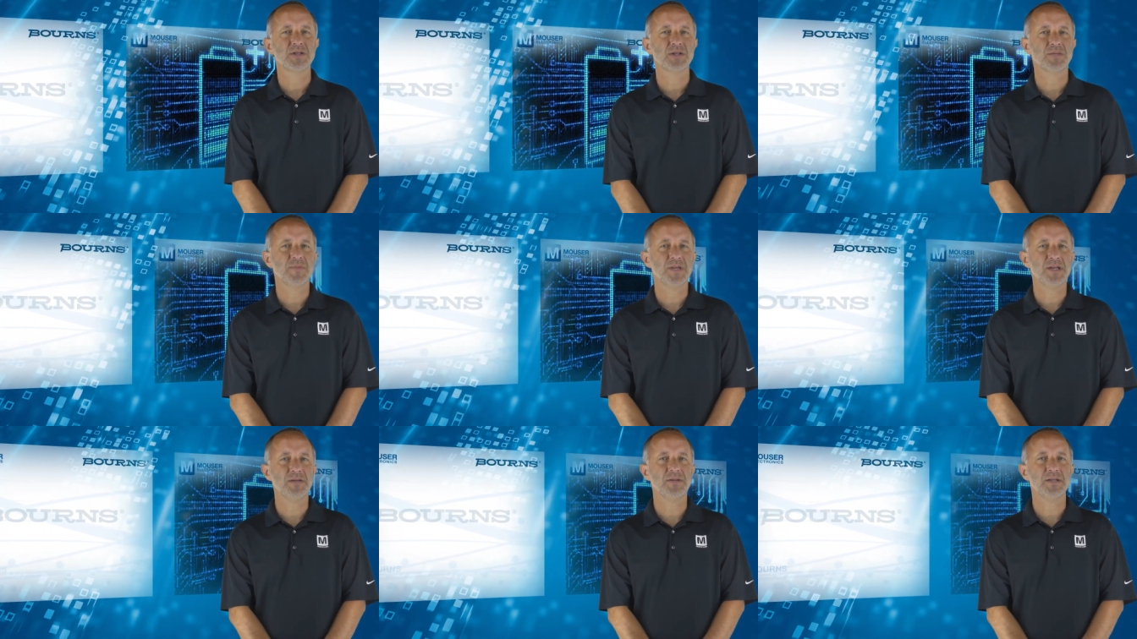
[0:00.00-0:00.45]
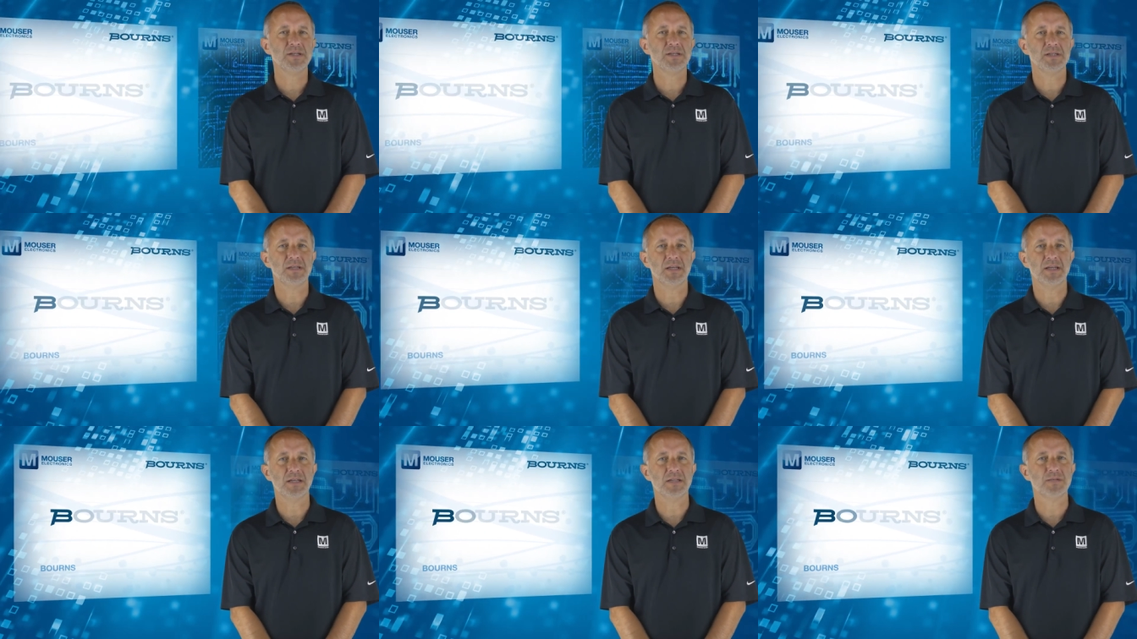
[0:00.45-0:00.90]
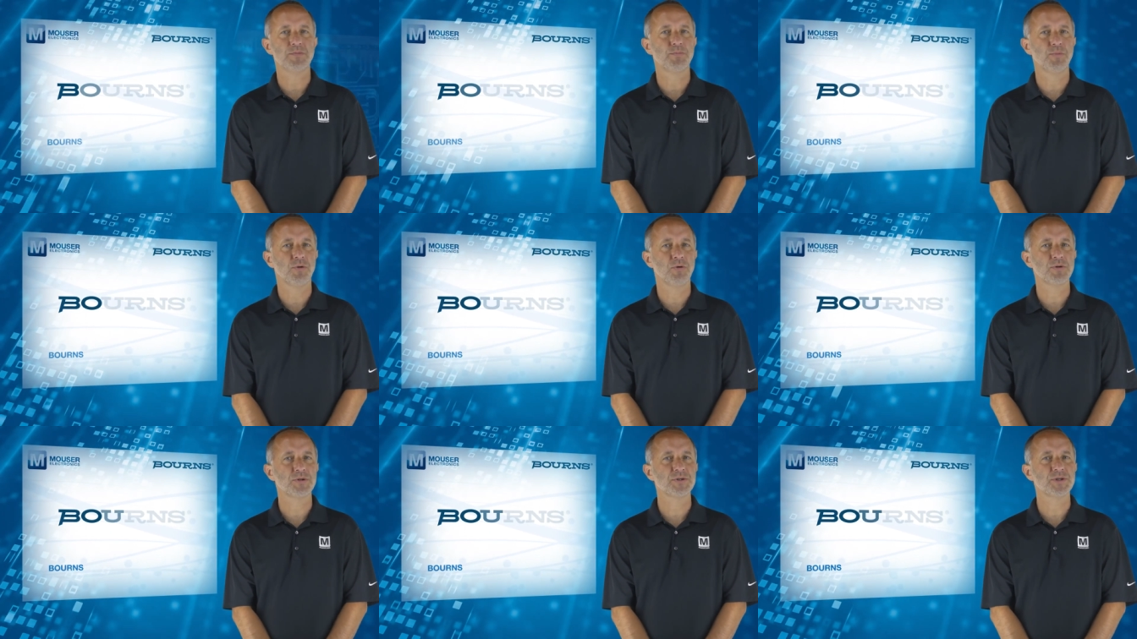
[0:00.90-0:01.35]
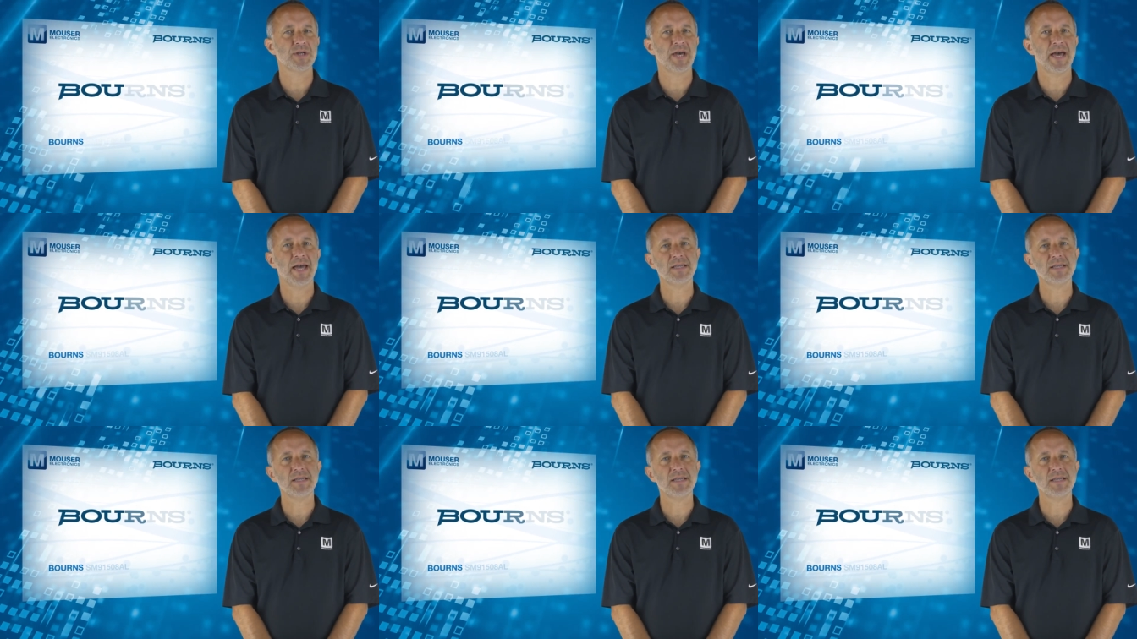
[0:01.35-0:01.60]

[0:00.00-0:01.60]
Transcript: To meet this need, Bourns